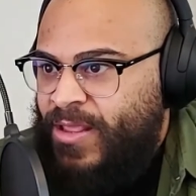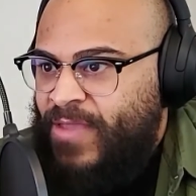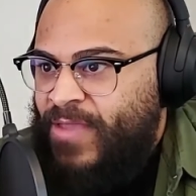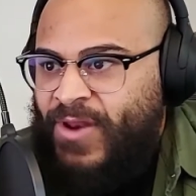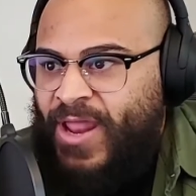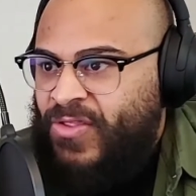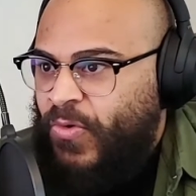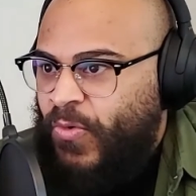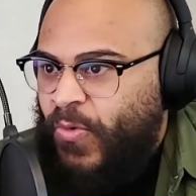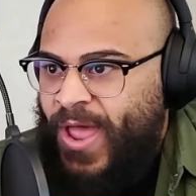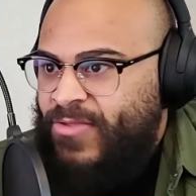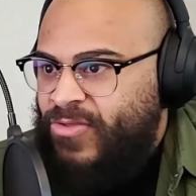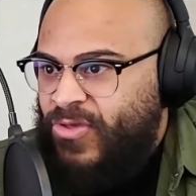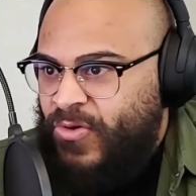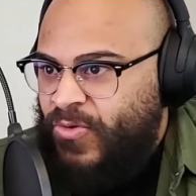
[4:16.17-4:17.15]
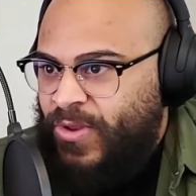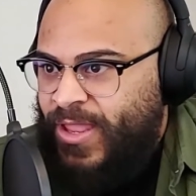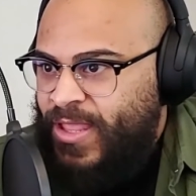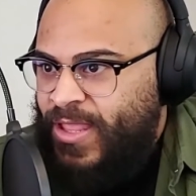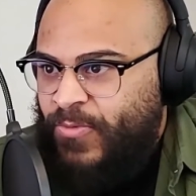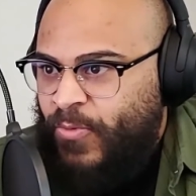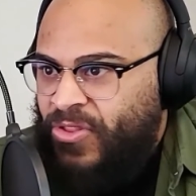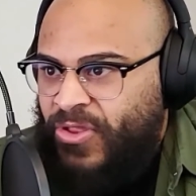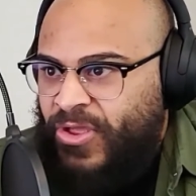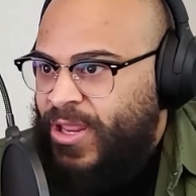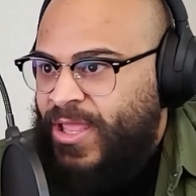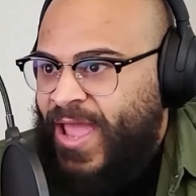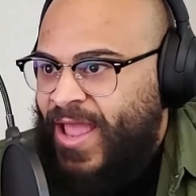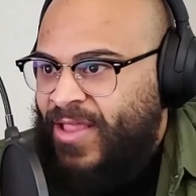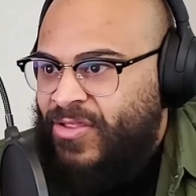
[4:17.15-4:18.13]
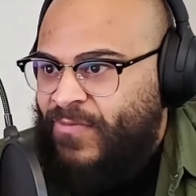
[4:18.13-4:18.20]
Even as a white dude, like he wasn't going to get
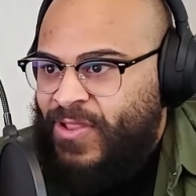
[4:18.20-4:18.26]
cast stuff.